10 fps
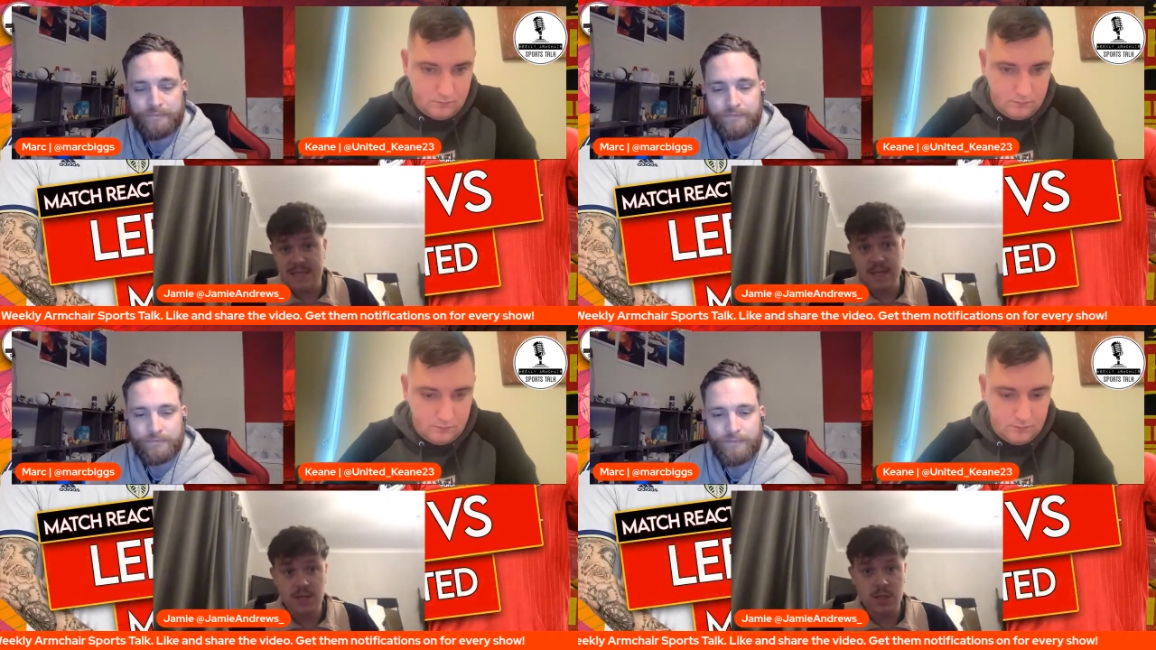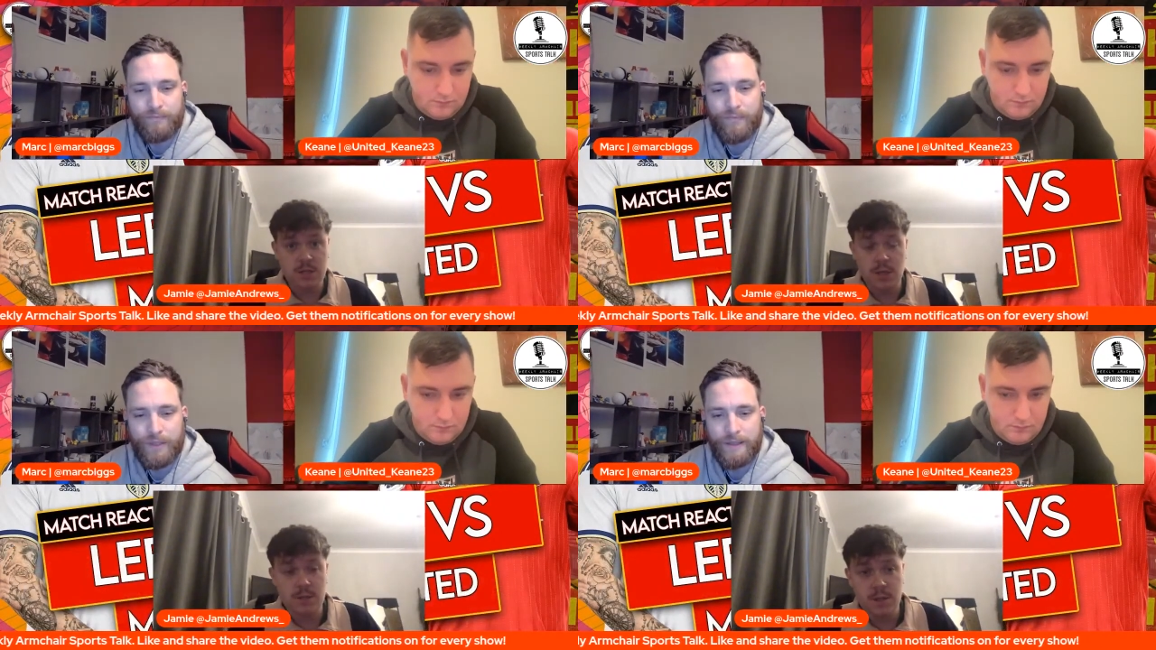Speaker 1: Like I say,
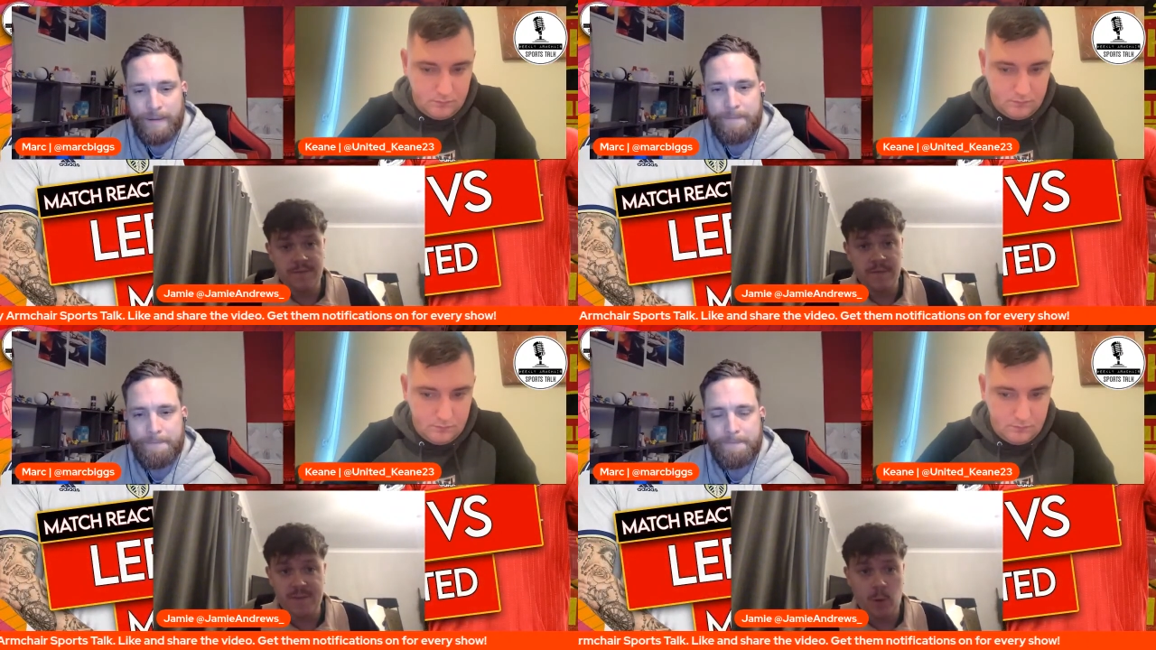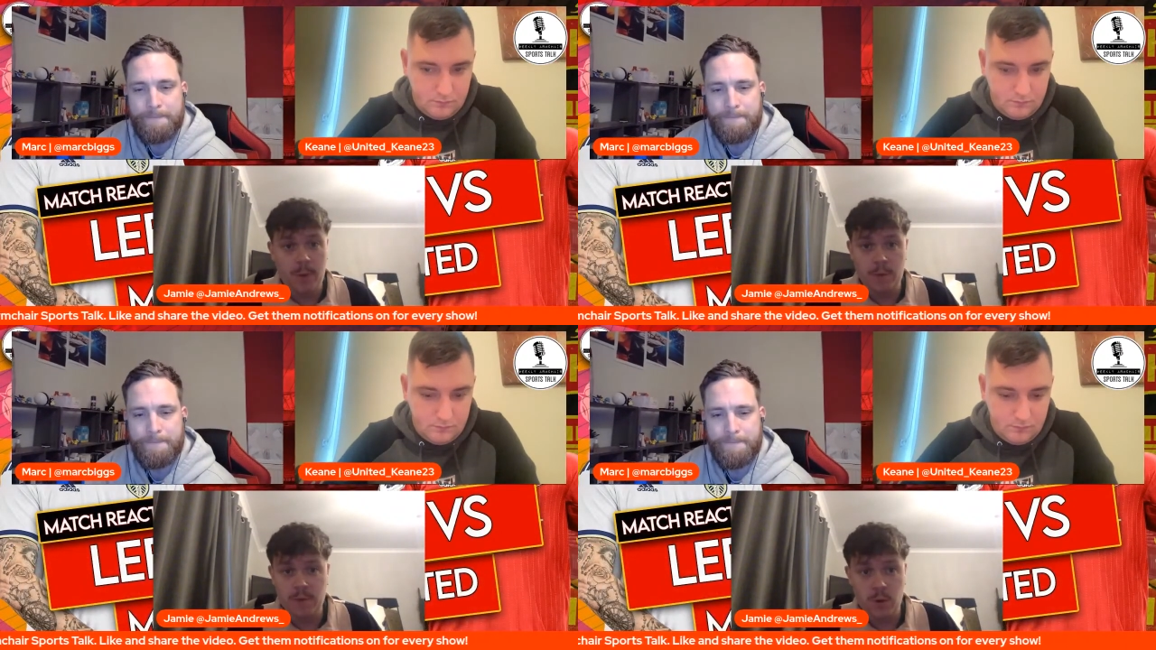to
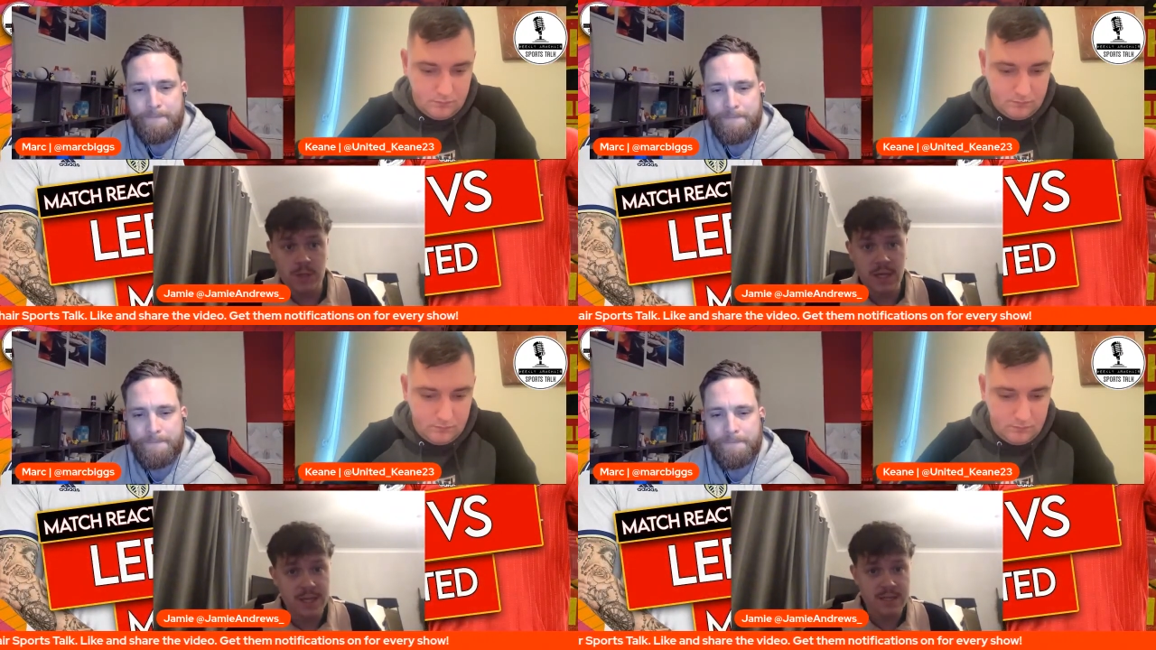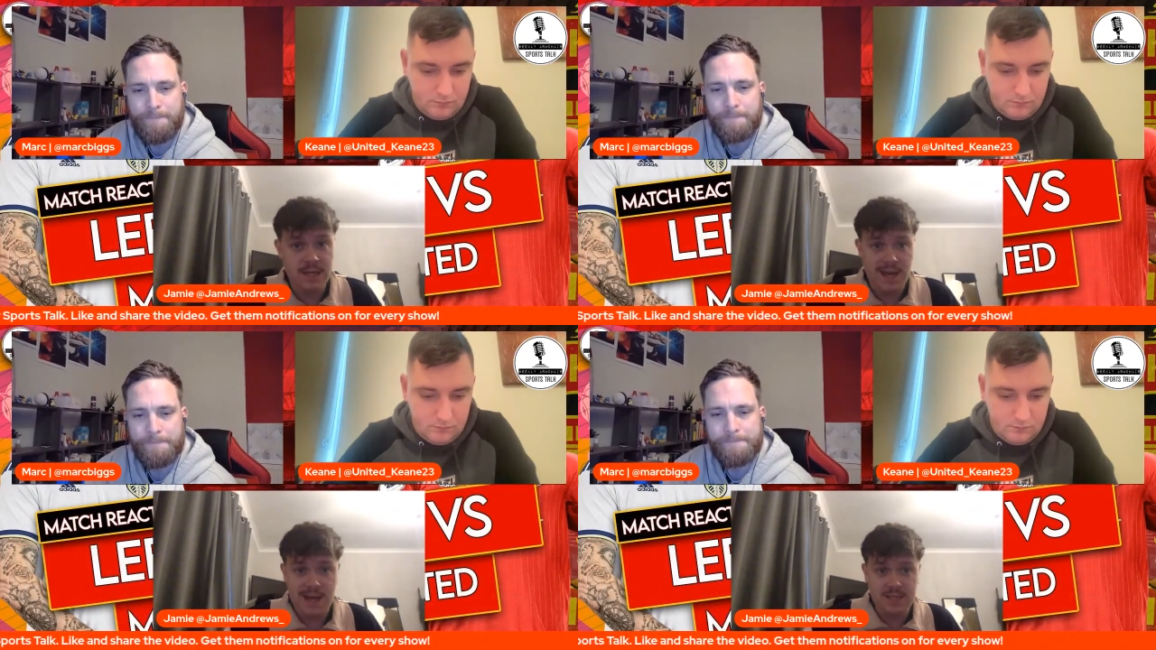fulfil both roles that he
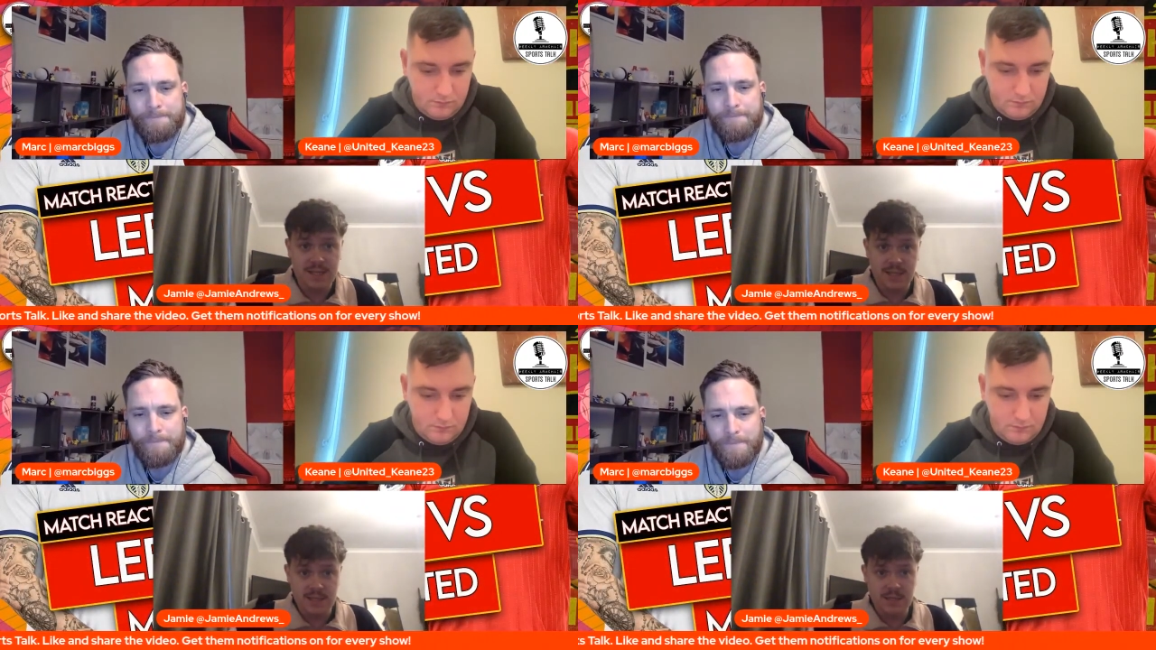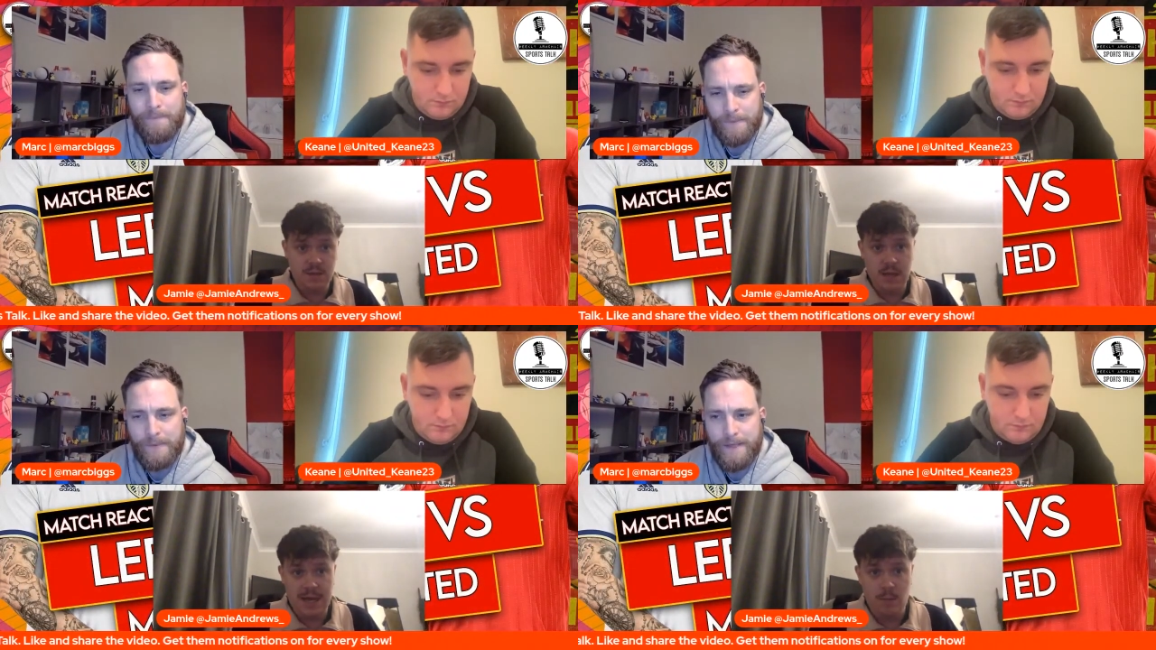did today against
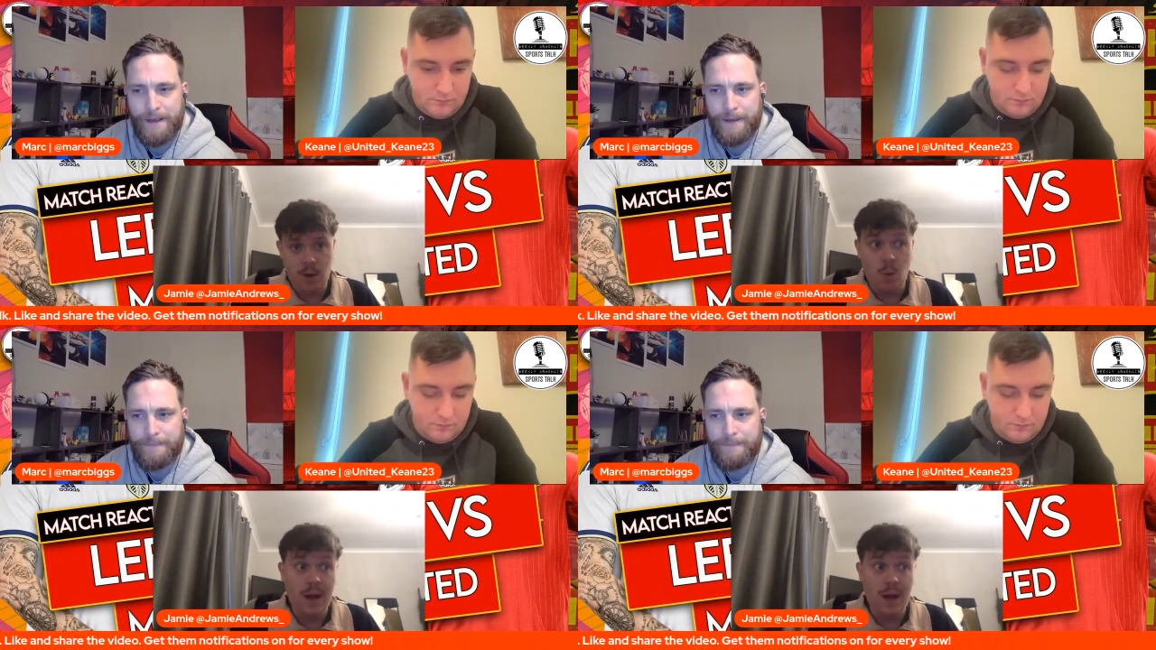Leeds, yeah.